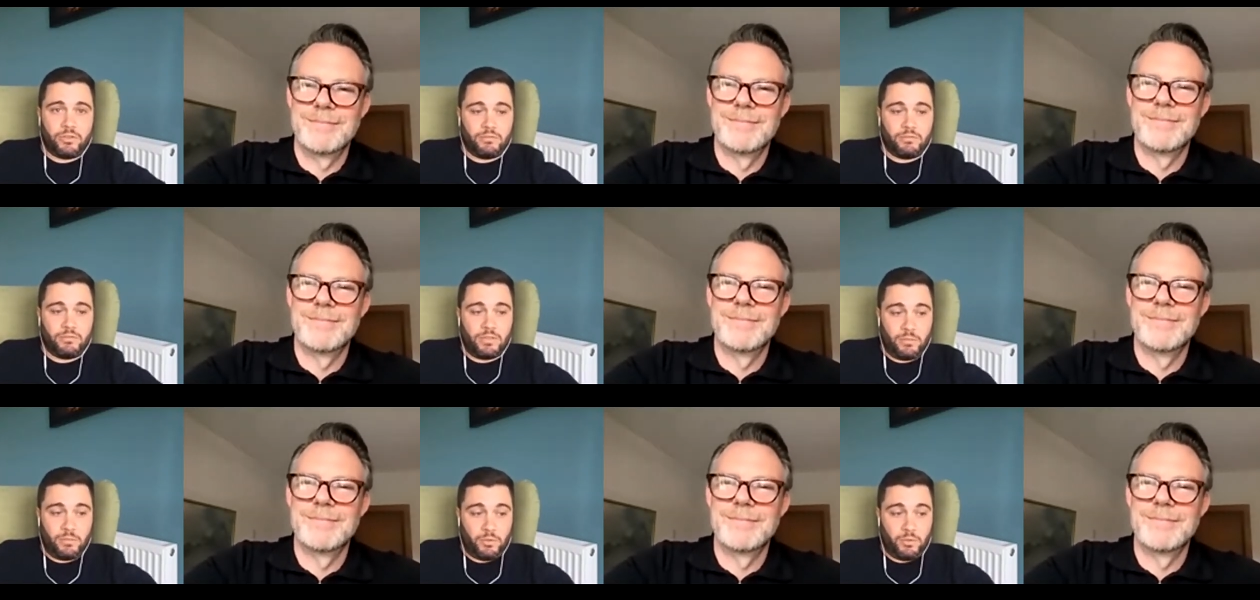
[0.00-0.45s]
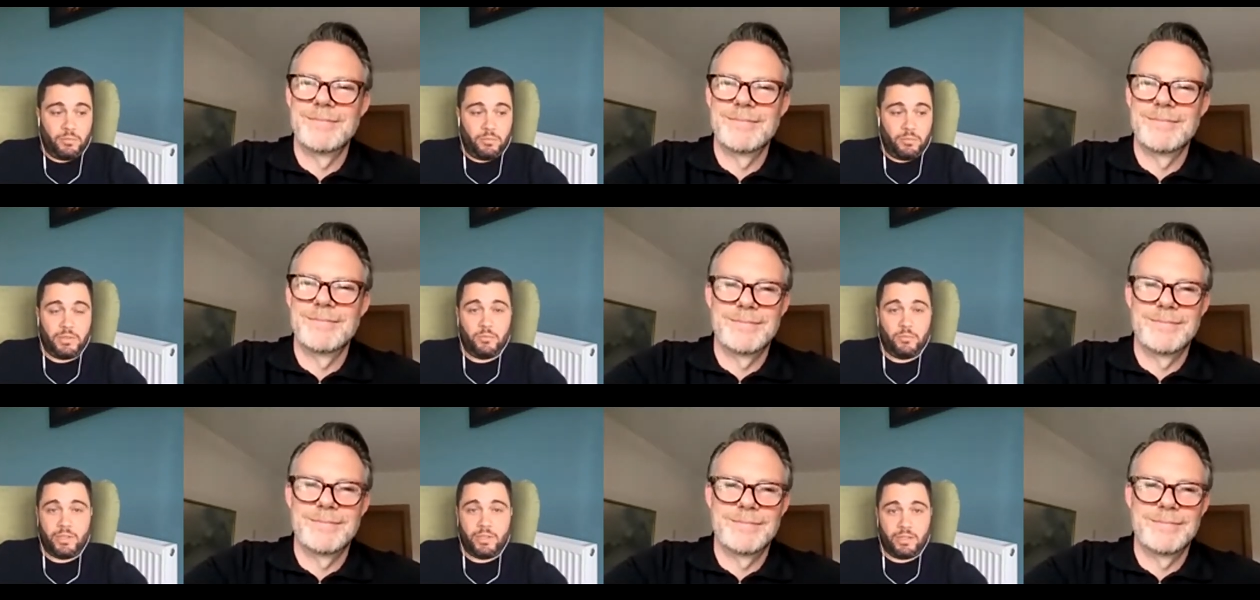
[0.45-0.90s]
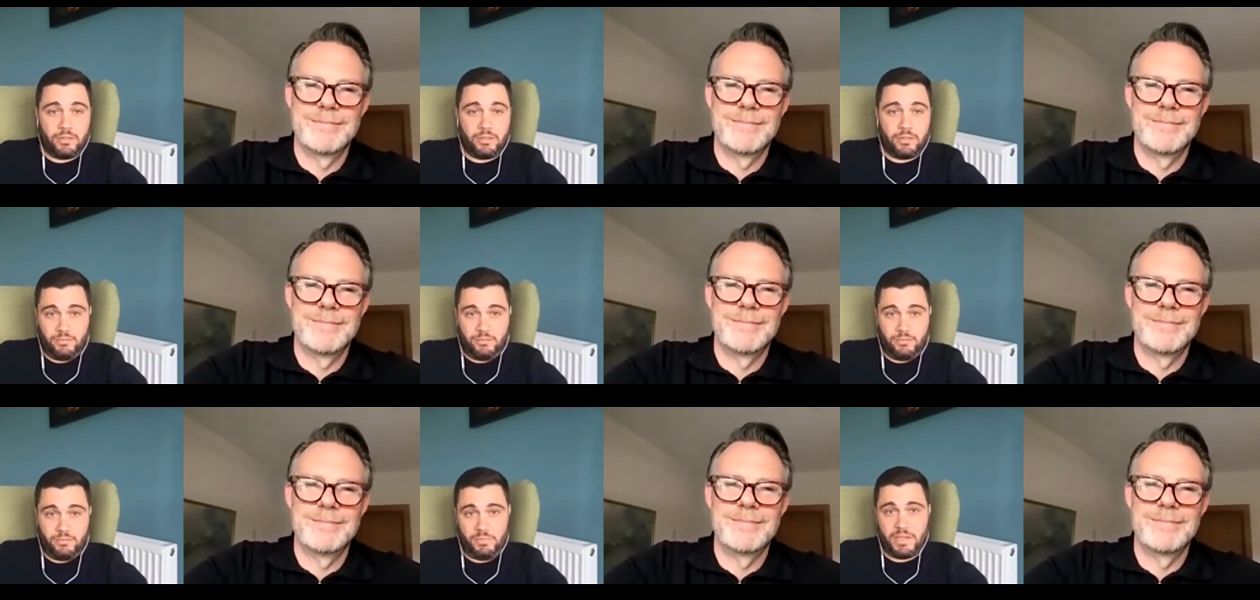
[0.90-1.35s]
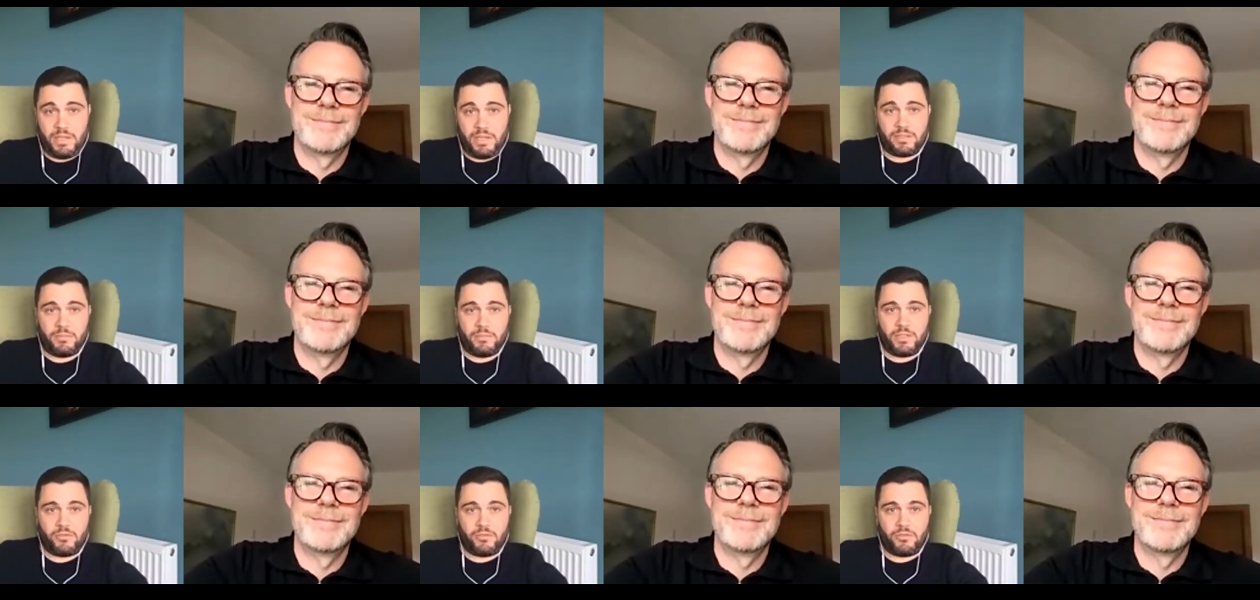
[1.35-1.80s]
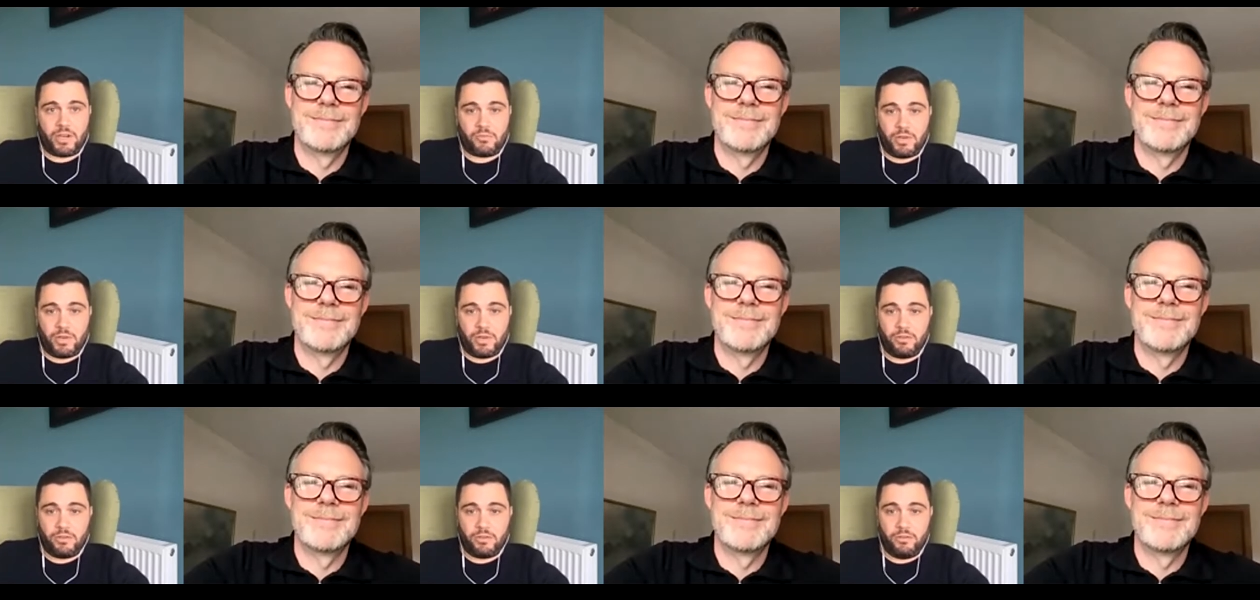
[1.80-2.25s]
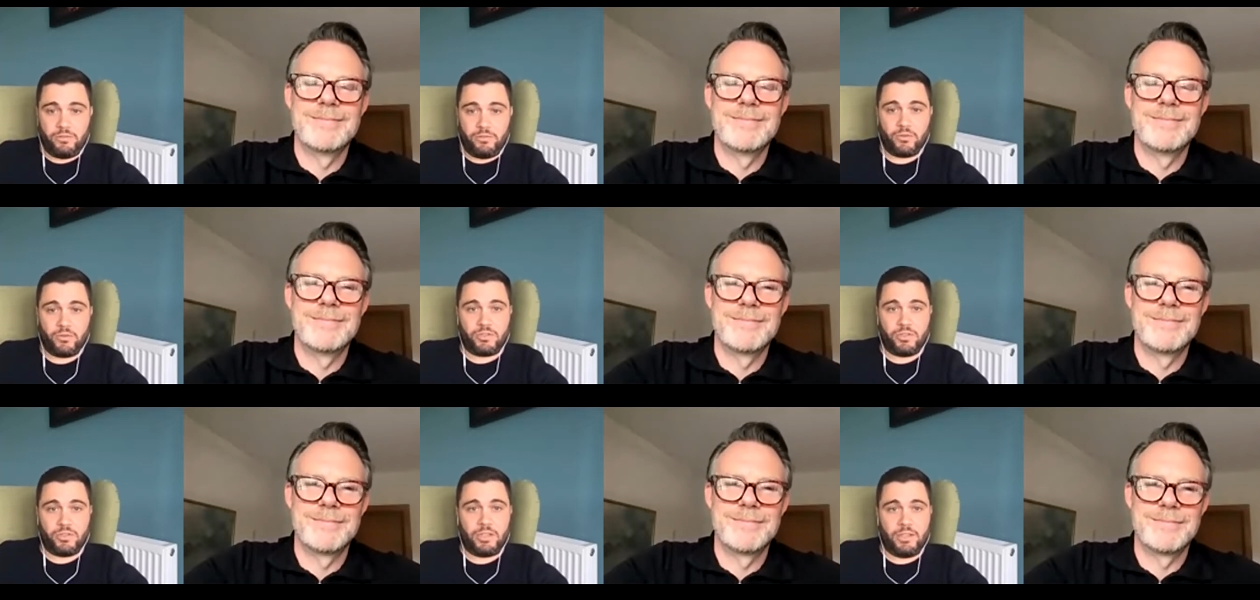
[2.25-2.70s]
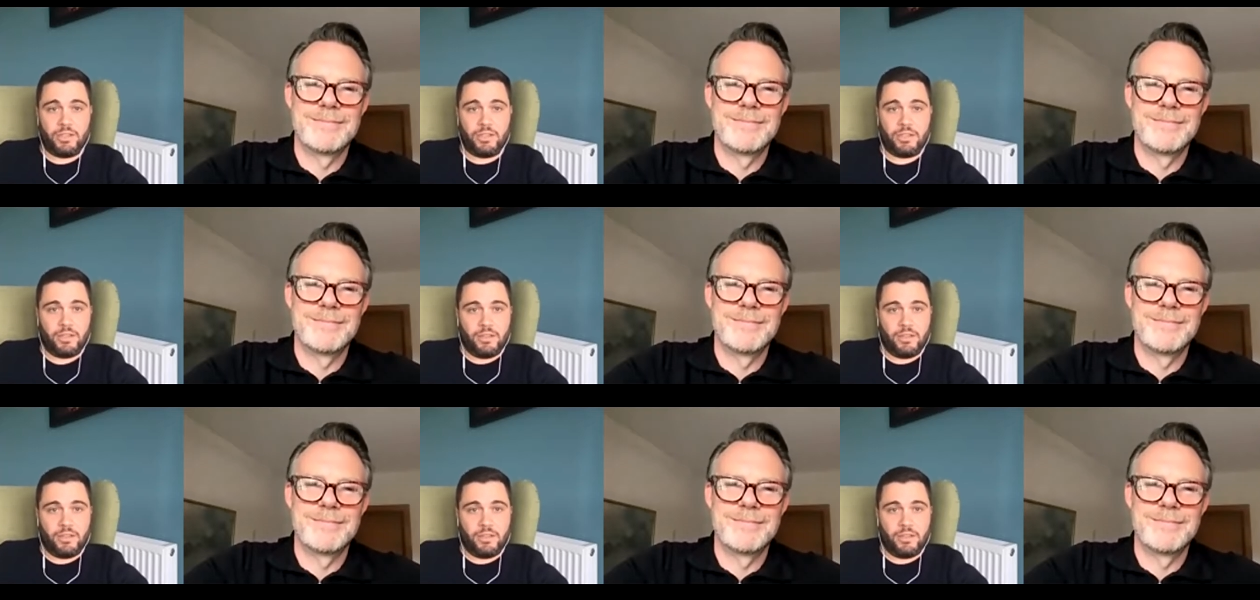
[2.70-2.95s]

Speaker 1: I probably will based on my track record, unfortunately,